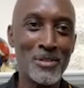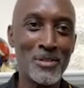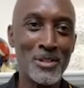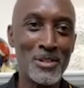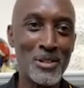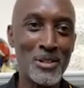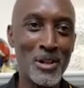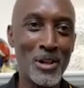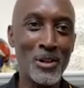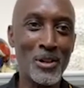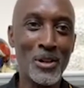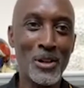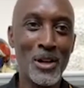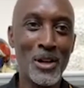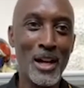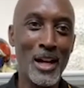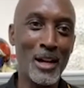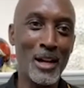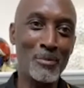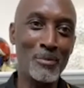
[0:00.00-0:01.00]
So
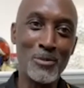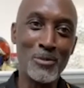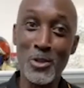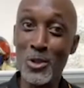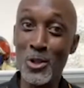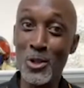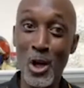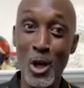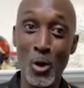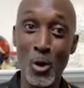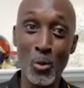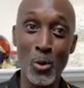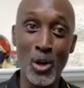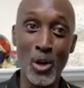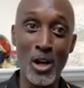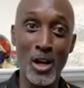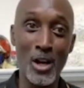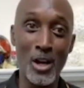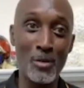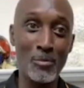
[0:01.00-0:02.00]
do you
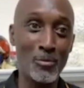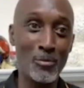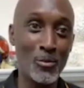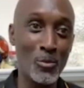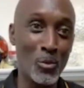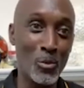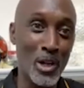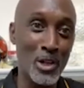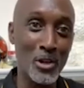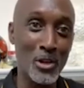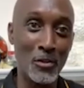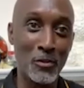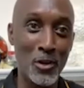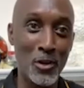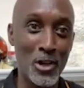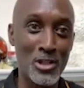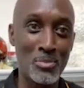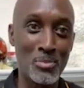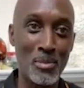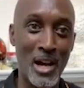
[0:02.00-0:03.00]
know when your
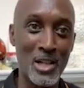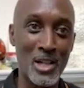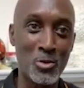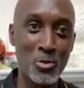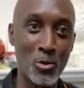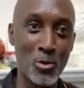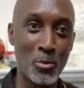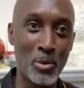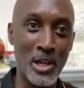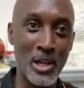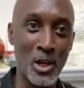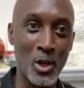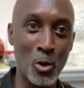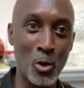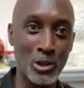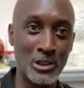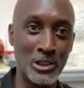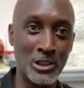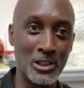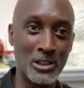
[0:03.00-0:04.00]
first match will be,
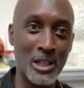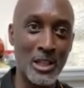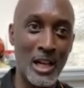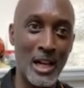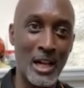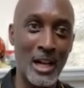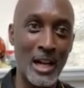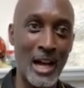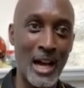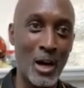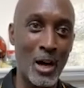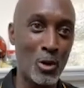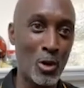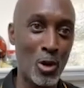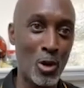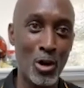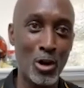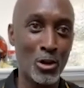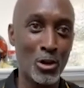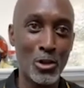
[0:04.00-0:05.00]
or is it how
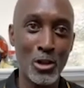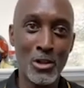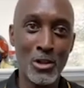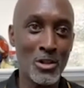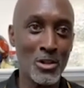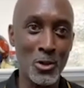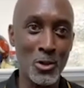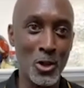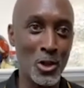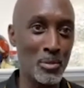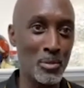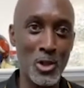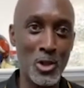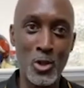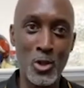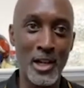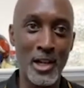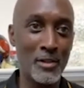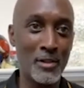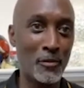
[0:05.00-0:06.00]
long you're going to be
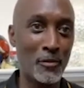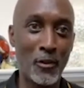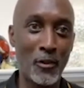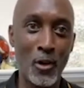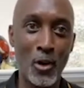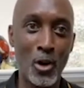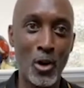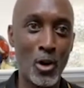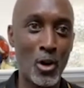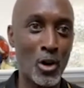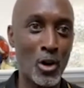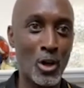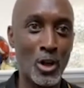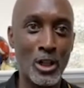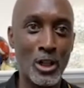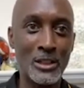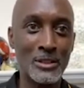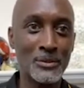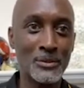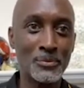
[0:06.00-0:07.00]
training for?
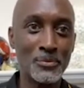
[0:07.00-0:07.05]
Or